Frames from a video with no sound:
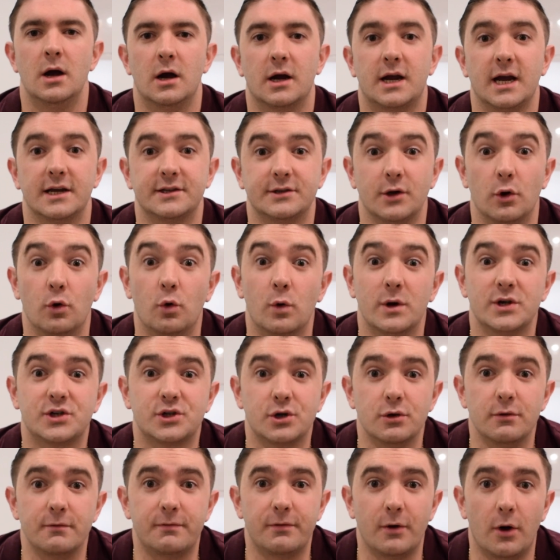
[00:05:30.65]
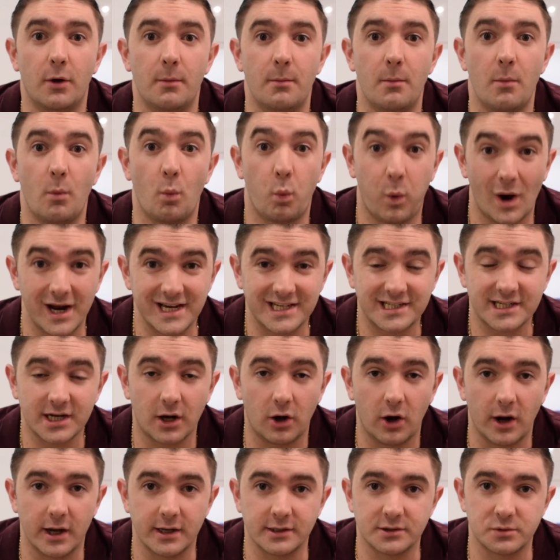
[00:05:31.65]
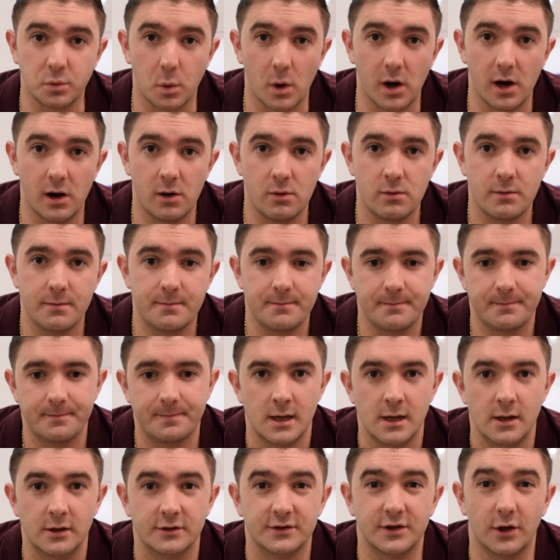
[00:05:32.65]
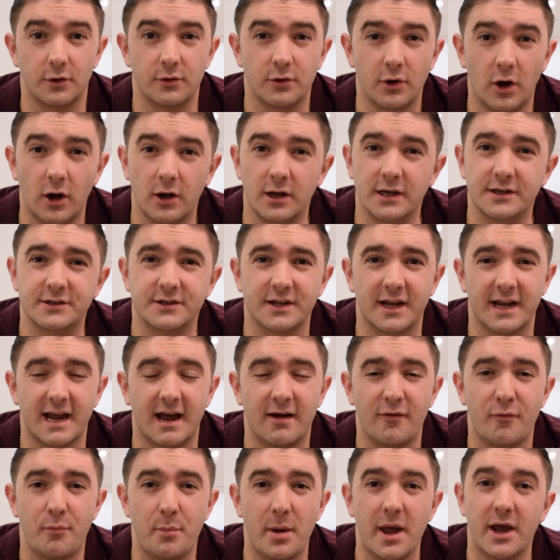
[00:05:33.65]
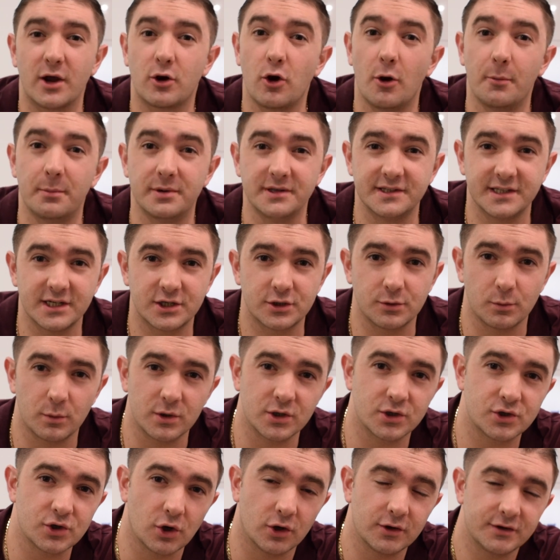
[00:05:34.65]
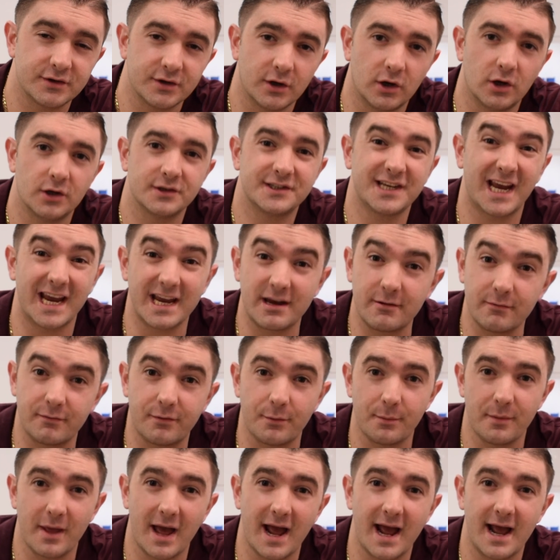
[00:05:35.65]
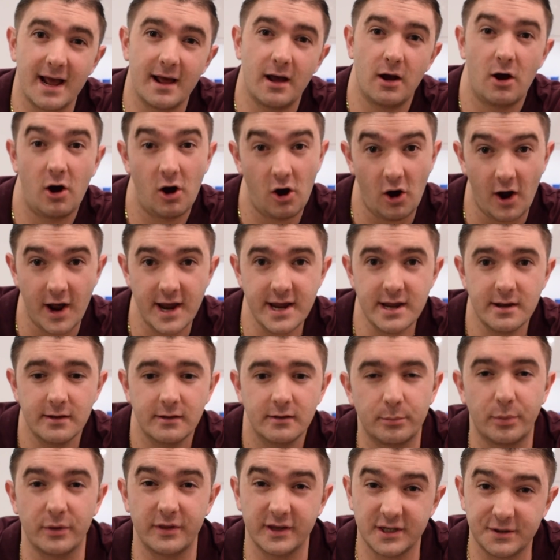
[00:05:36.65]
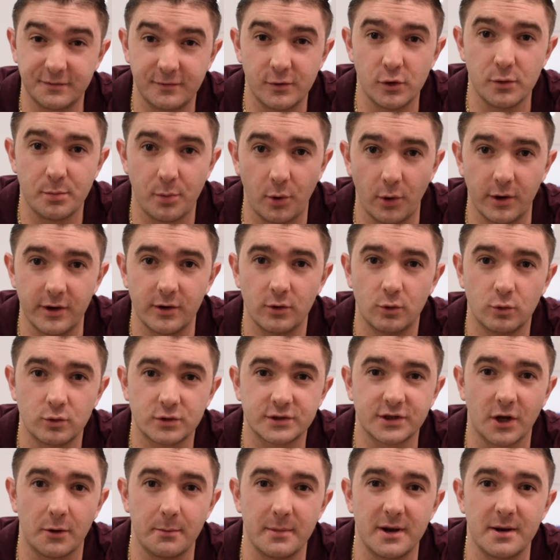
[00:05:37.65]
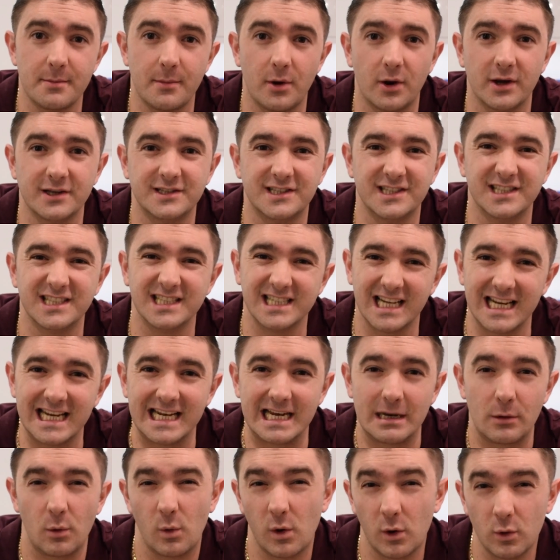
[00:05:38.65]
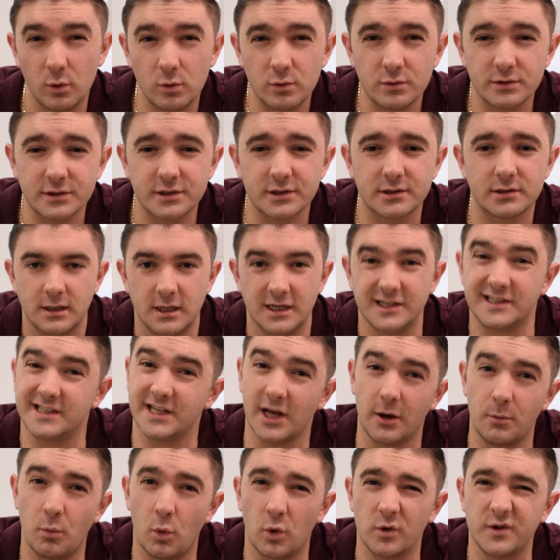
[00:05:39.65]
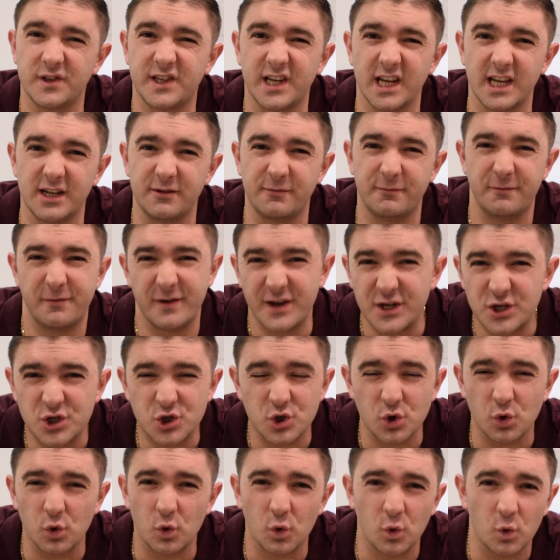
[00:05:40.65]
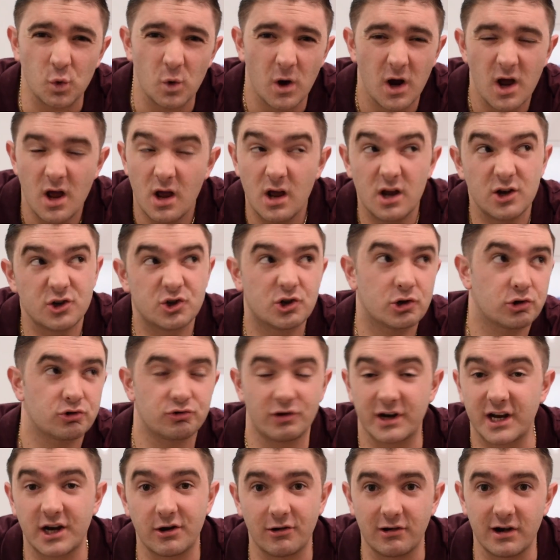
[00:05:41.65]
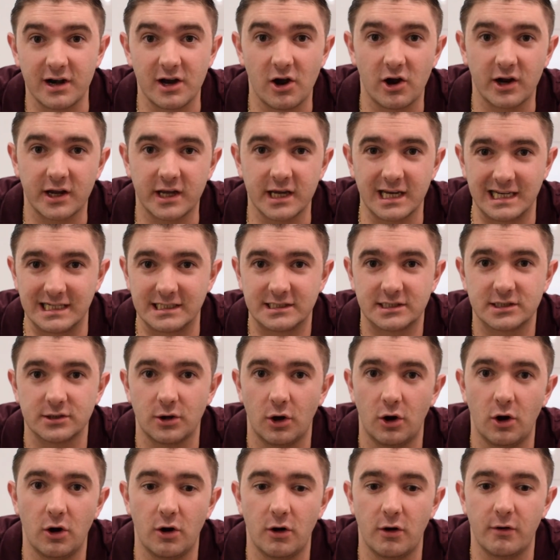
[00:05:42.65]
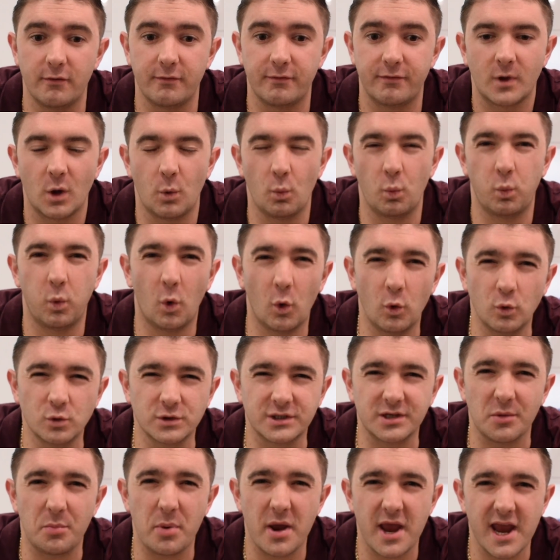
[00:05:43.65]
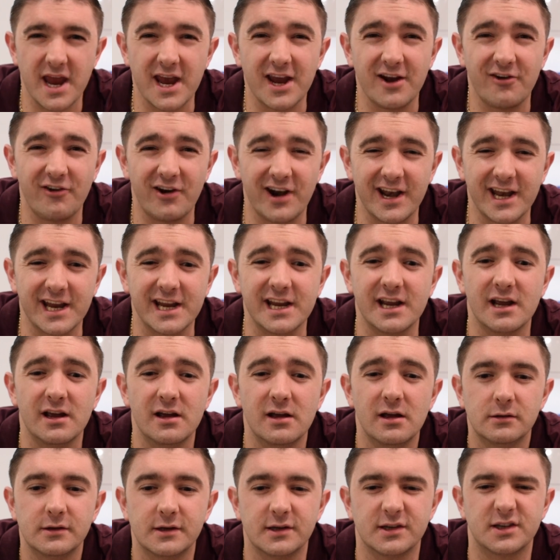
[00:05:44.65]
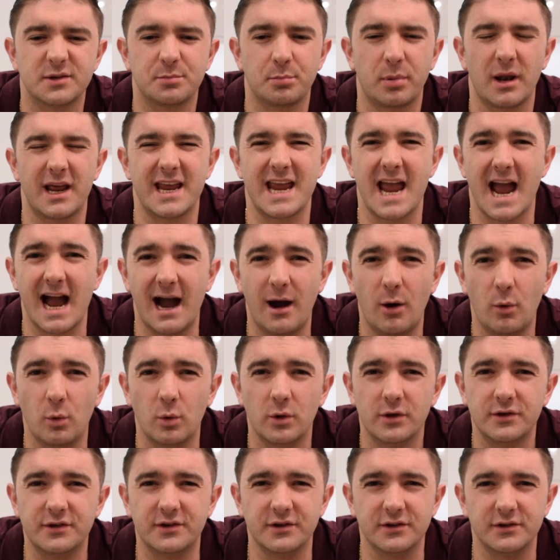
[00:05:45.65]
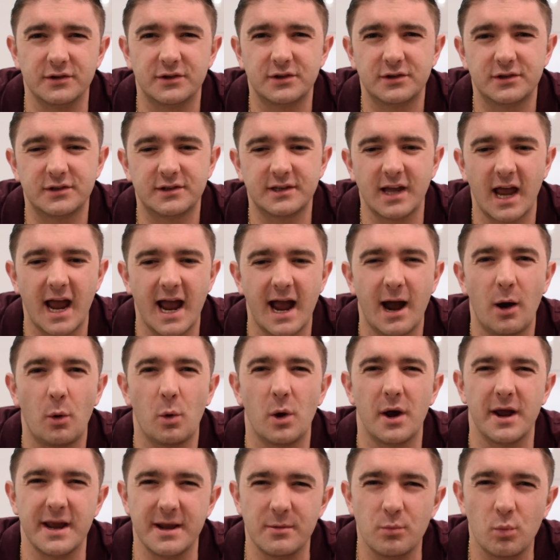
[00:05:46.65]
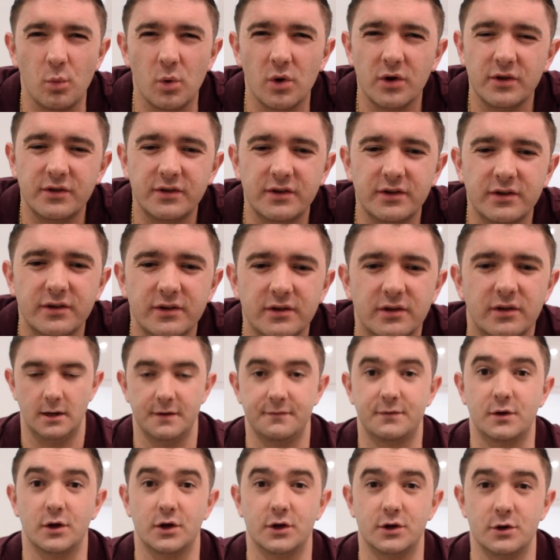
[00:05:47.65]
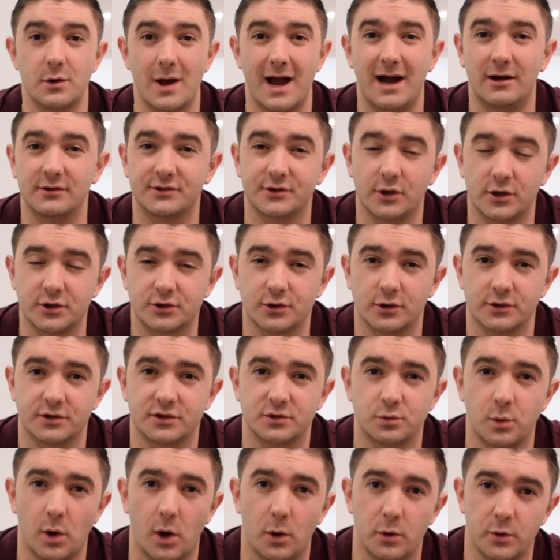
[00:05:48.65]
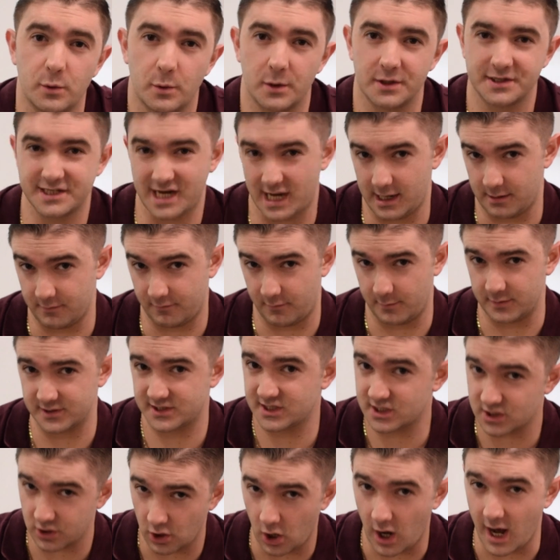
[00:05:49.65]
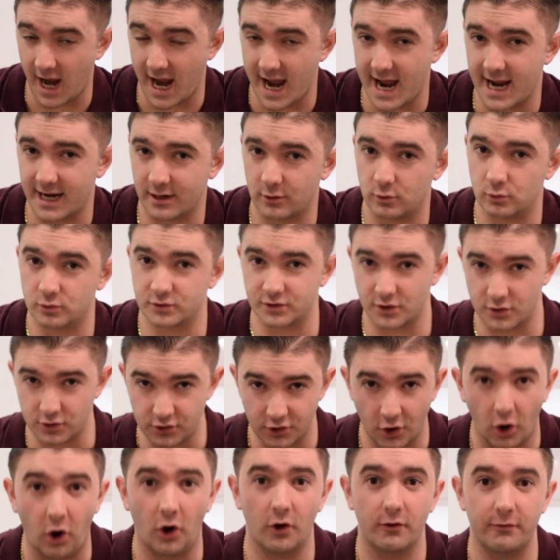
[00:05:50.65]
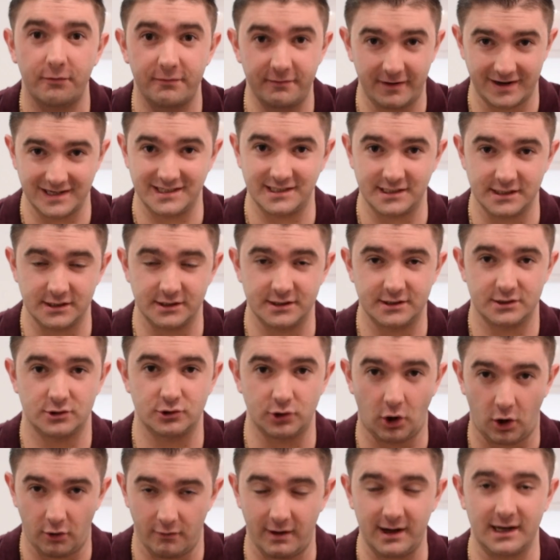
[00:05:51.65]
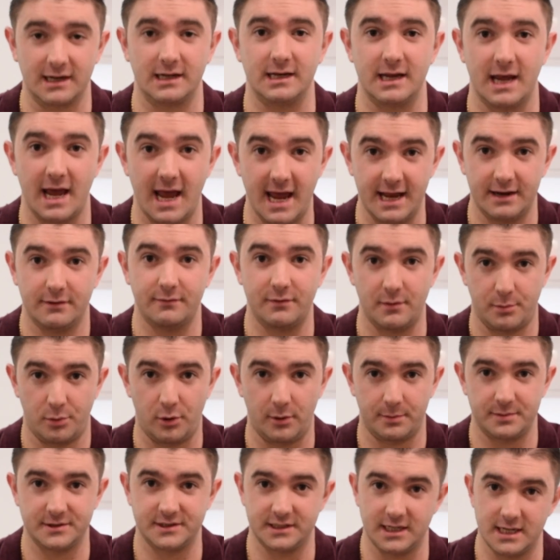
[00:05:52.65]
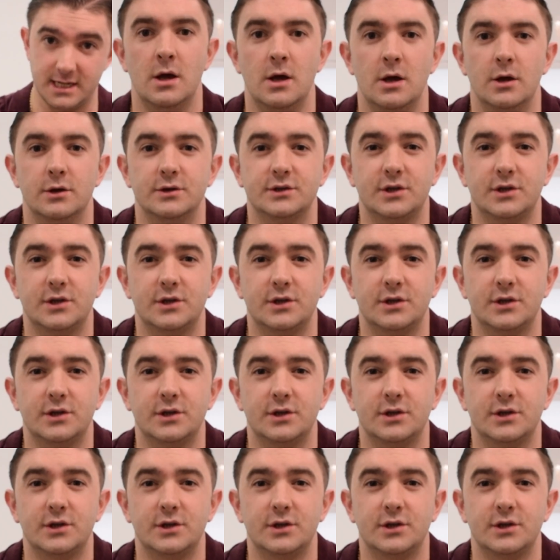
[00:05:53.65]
Okay, so always shoot from waist height as well. So not only do they have better composition when shots are taken from that height, but this viewpoint also minimises leaning walls. It's the unwanted visual trickery, I guess, of walls appearing to splay outwards and tower inwards. If you're going to do outside shots as well, you want to take them from a slight angle, so not facing directly ahead of the property.